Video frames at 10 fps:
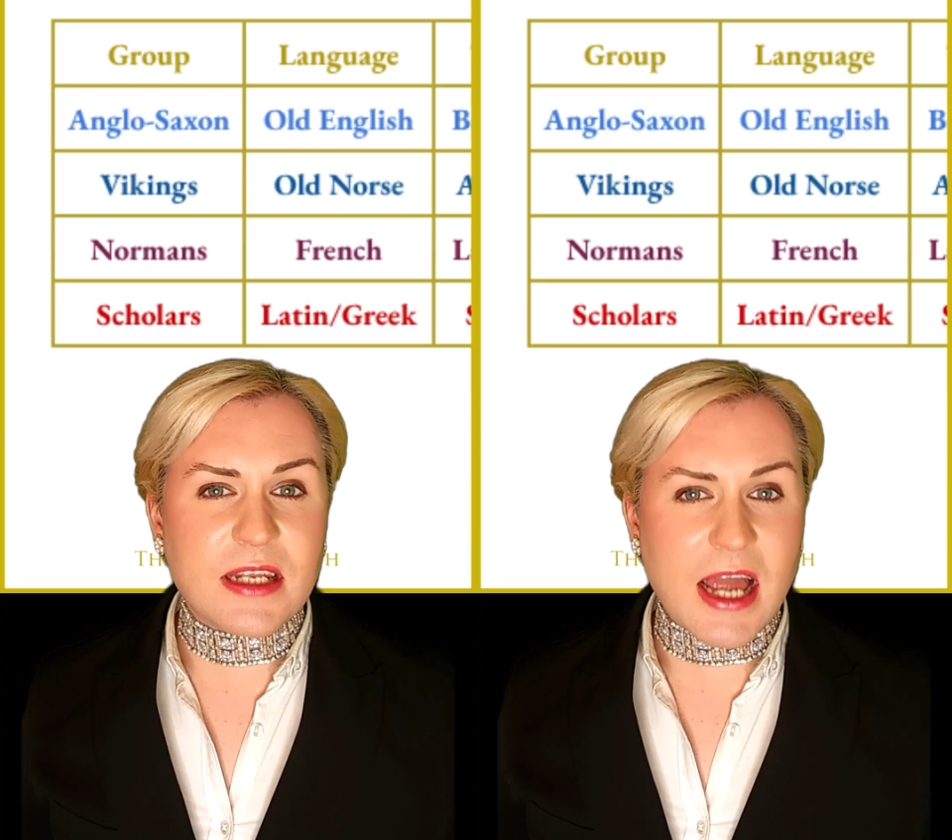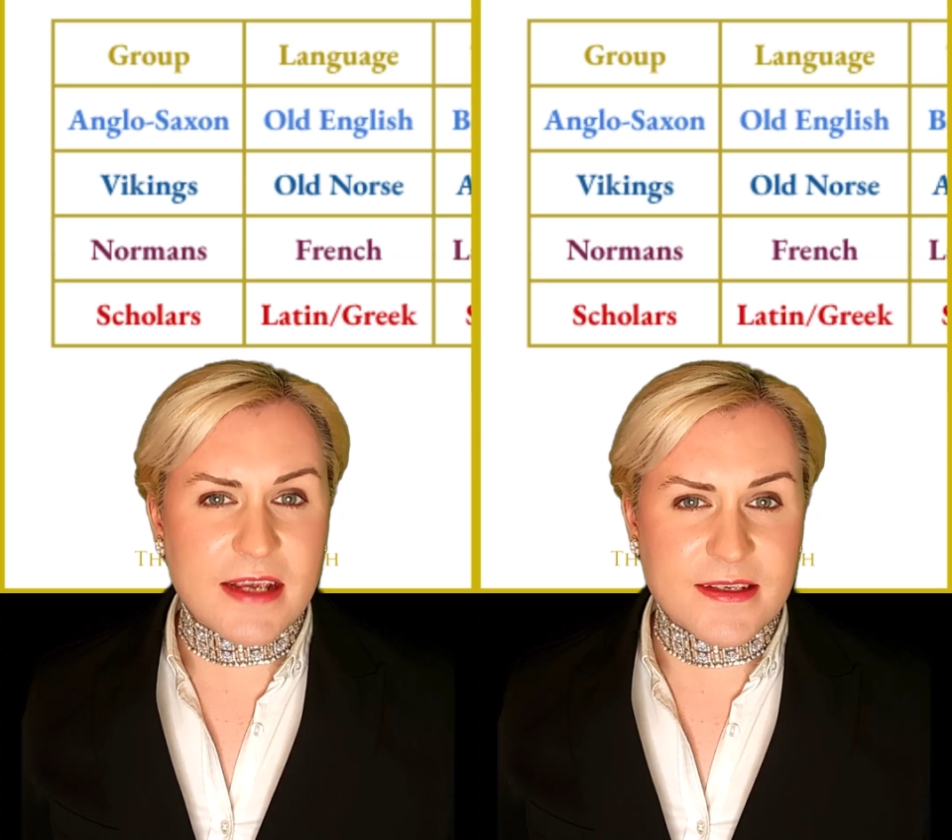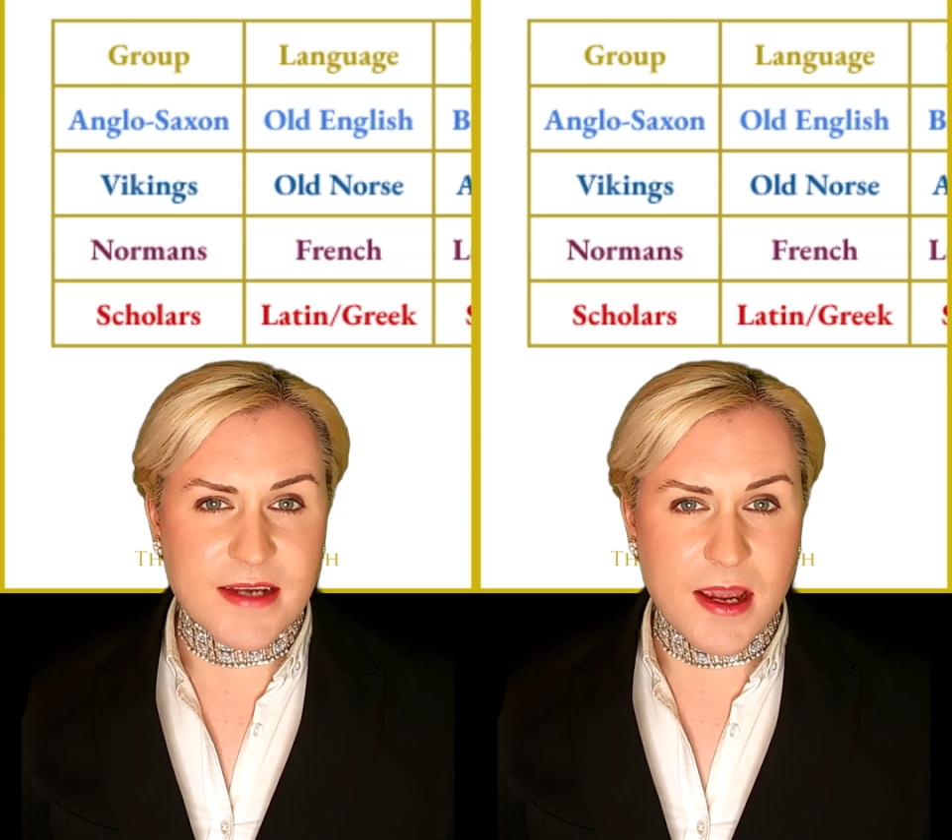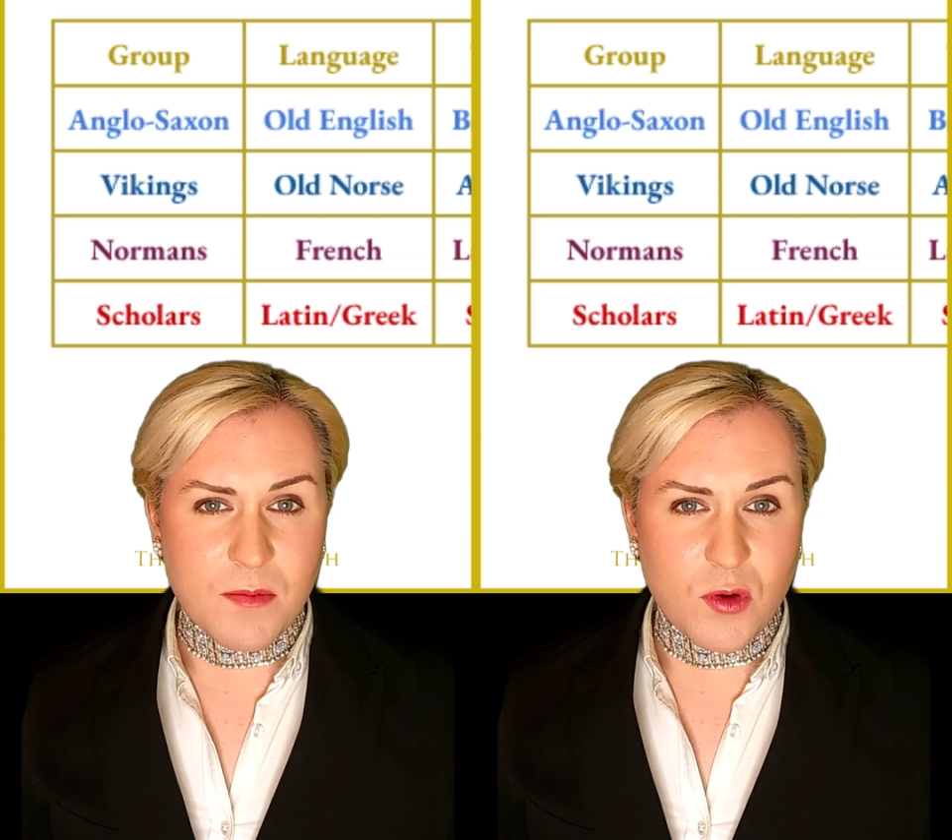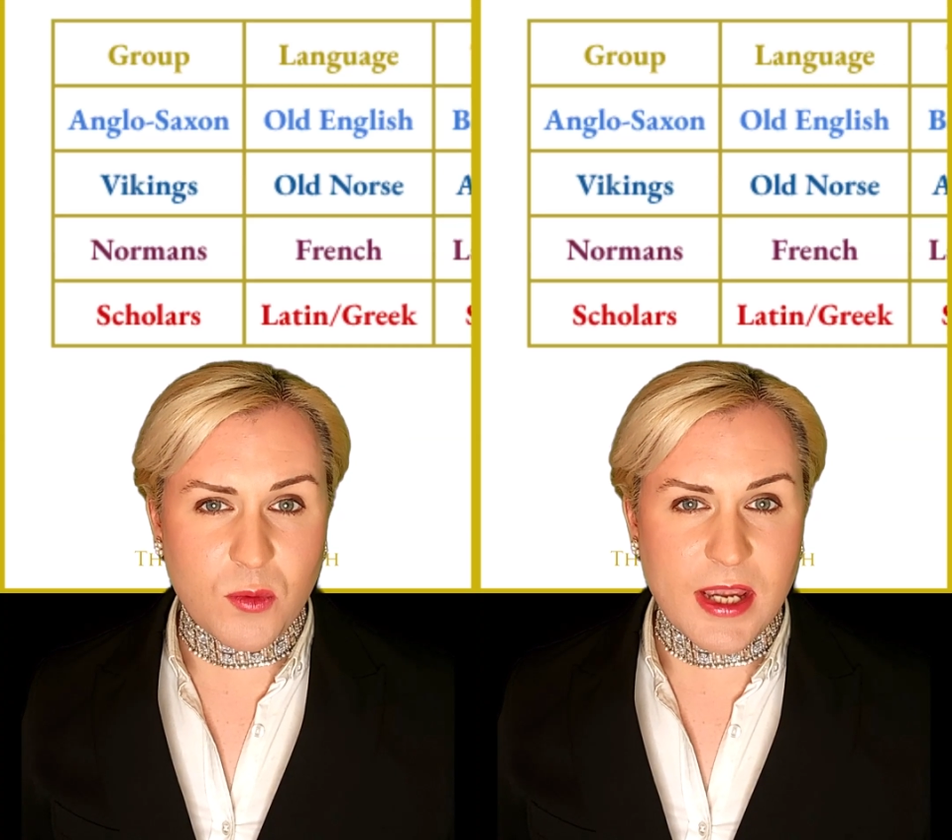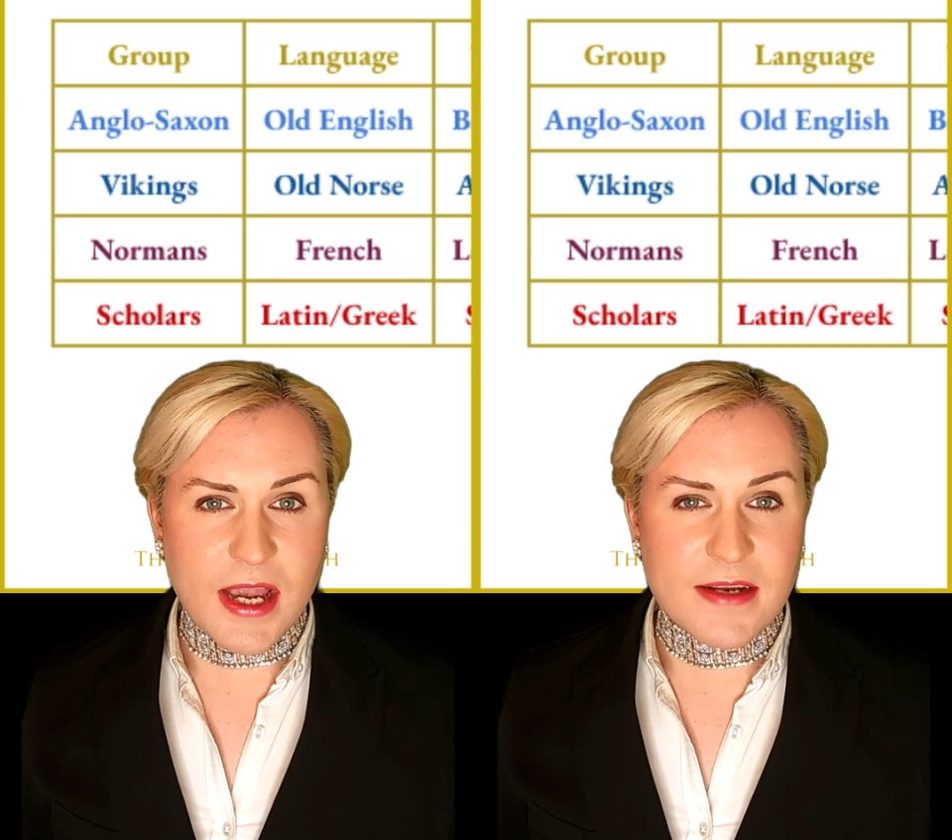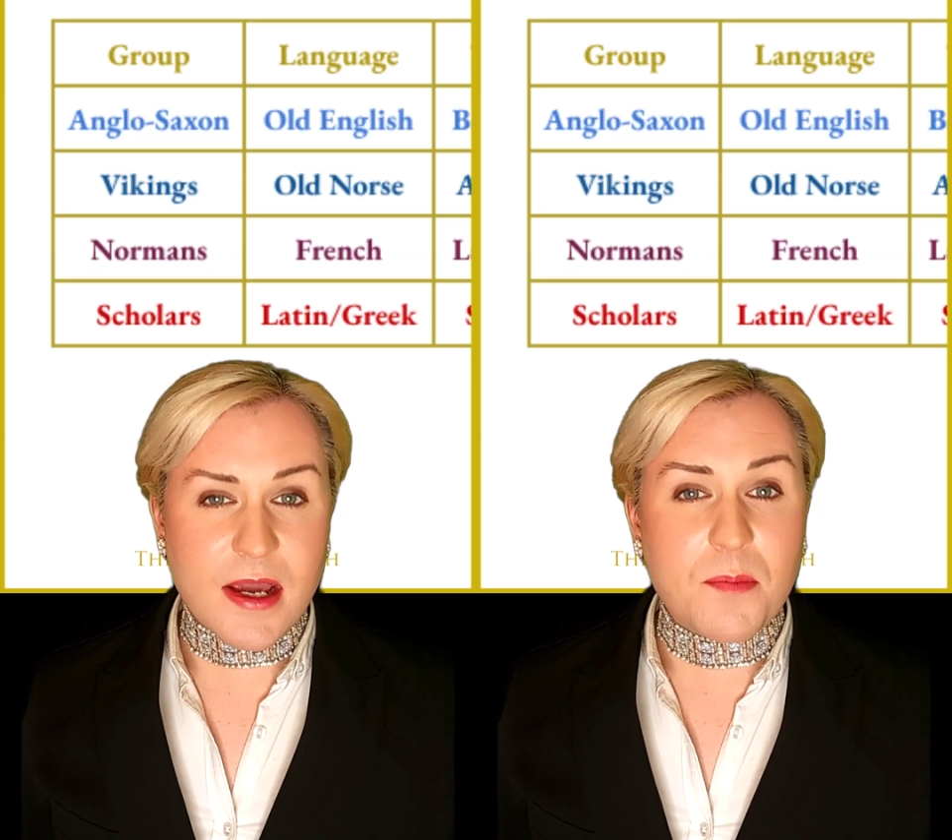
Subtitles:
the last time we had